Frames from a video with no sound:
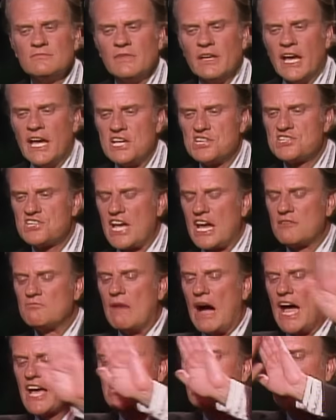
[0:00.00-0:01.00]
he said,
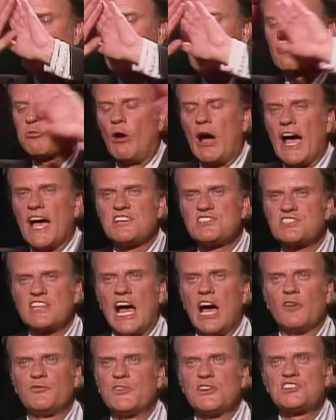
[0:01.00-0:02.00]
my God, why hast
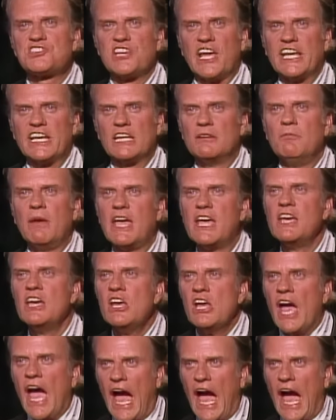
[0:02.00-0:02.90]
thou forsaken me?